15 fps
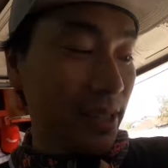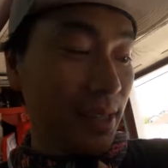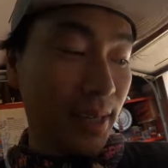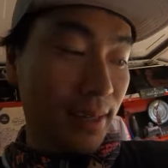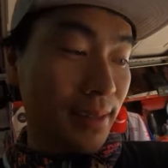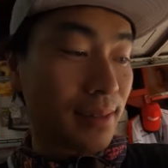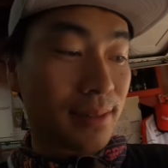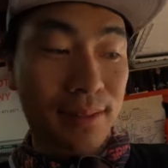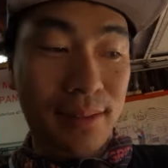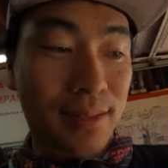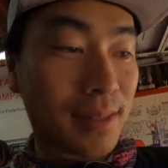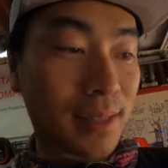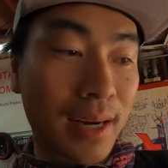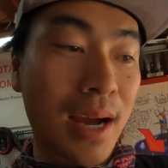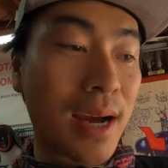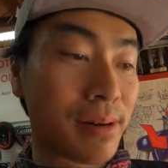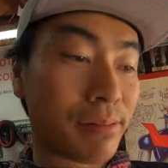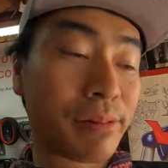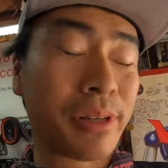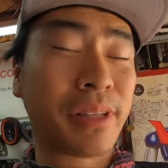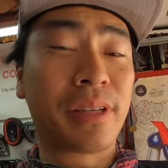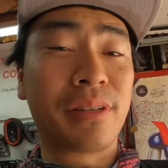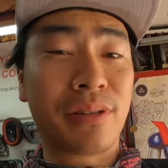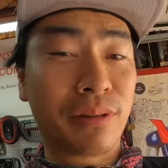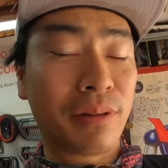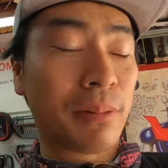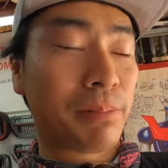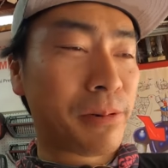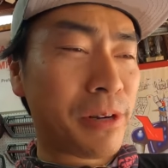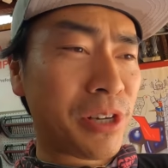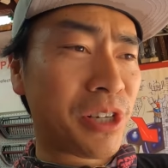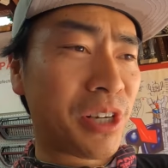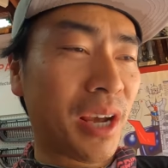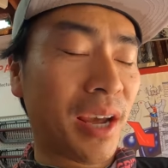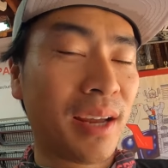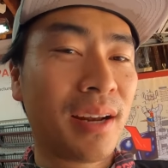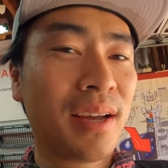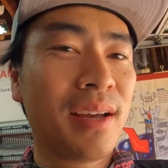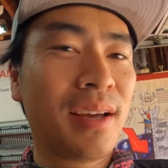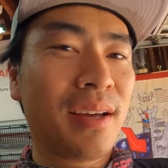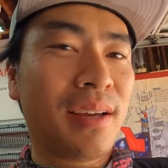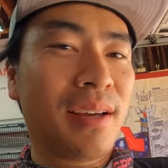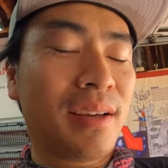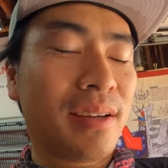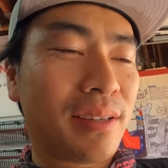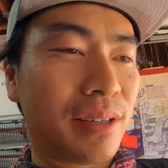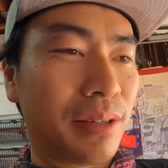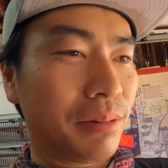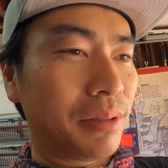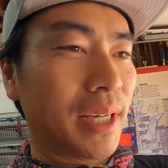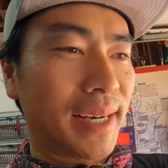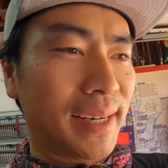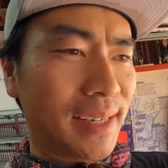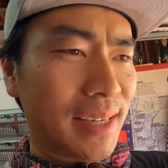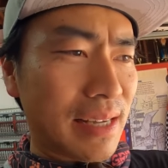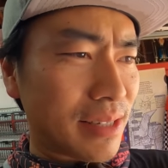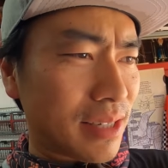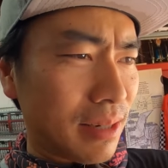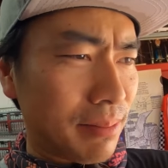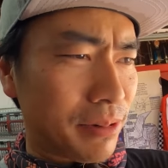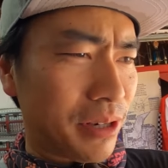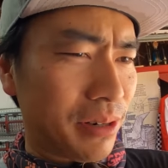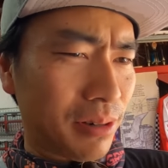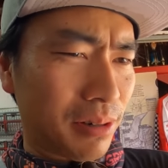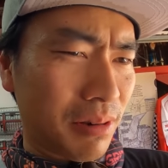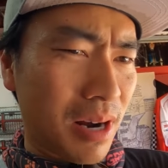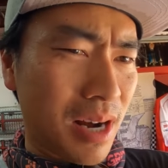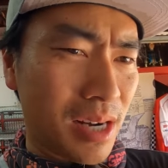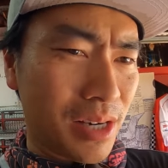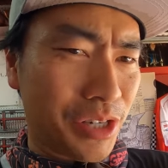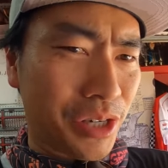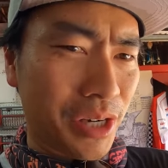get into this thing. I really do appreciate you letting us come to your garage